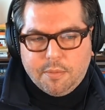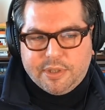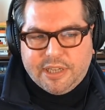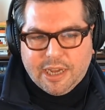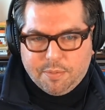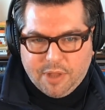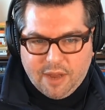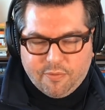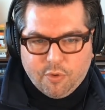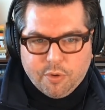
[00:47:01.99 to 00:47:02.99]
tech
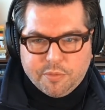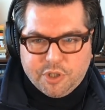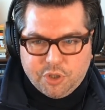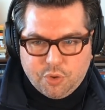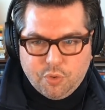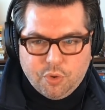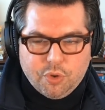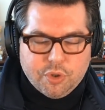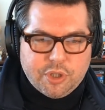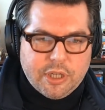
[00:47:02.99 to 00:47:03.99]
platforms and
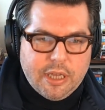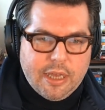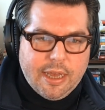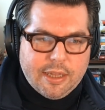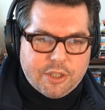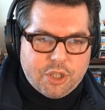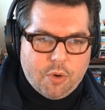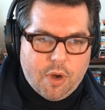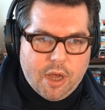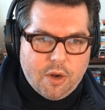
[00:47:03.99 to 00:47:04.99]
tools and
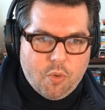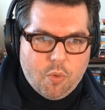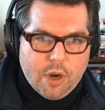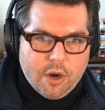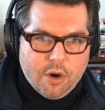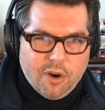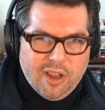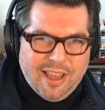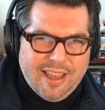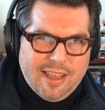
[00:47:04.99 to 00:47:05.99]
so on,
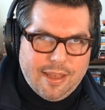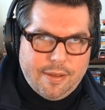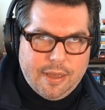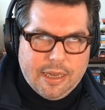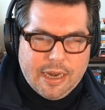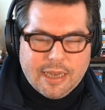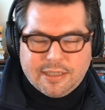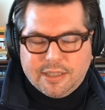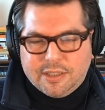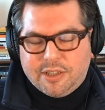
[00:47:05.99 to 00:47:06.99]
where in
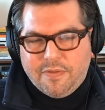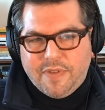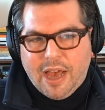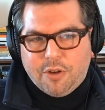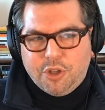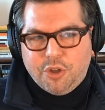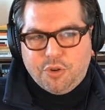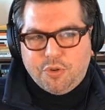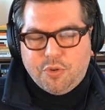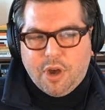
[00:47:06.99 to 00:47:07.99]
essence the
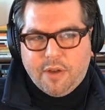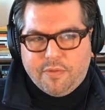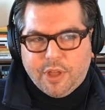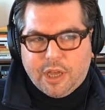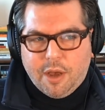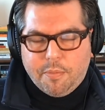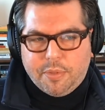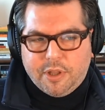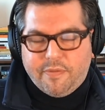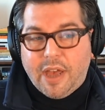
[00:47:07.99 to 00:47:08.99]
value of
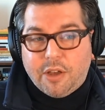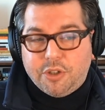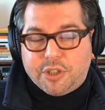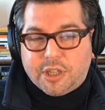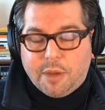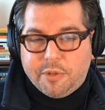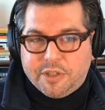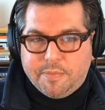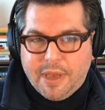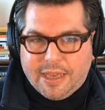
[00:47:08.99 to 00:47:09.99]
the values of the
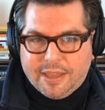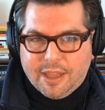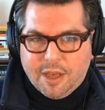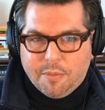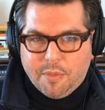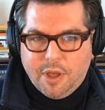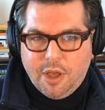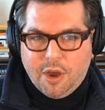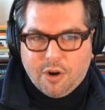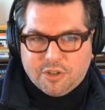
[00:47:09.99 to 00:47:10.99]
companies making them
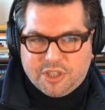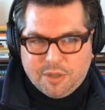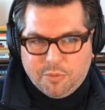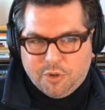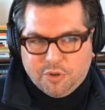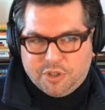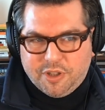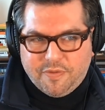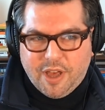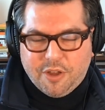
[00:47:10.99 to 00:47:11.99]
are similar
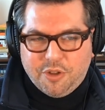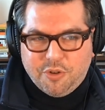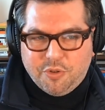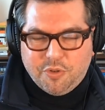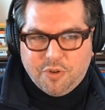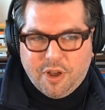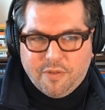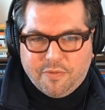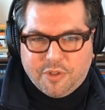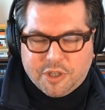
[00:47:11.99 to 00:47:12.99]
to the value
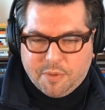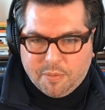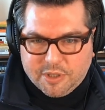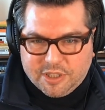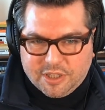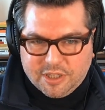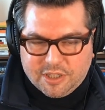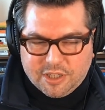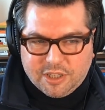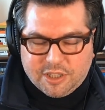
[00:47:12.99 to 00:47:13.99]
of the small
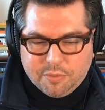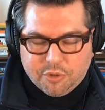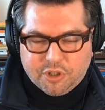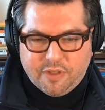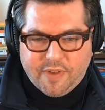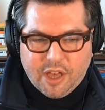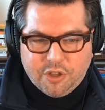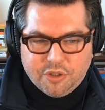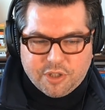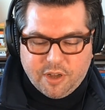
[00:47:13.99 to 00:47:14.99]
businesses and similar to the
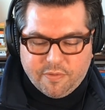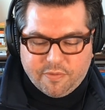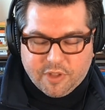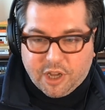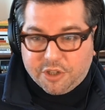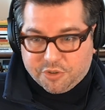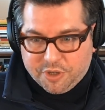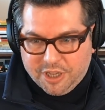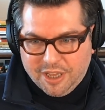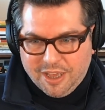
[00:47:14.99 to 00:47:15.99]
values of the
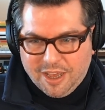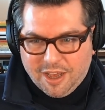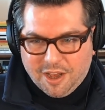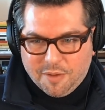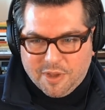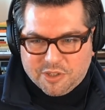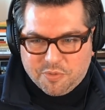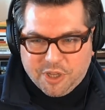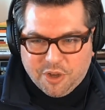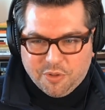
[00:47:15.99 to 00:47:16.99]
country as
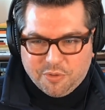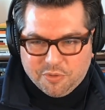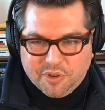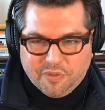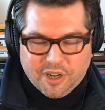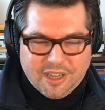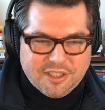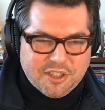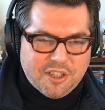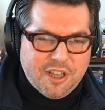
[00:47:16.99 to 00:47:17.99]
we go through different
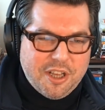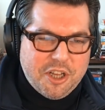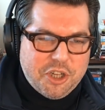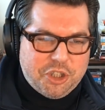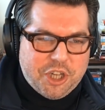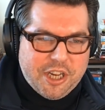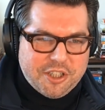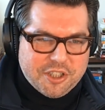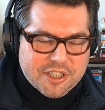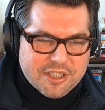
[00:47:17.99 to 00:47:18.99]
kinds of
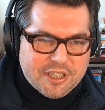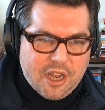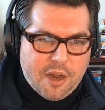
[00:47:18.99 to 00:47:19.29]
changes.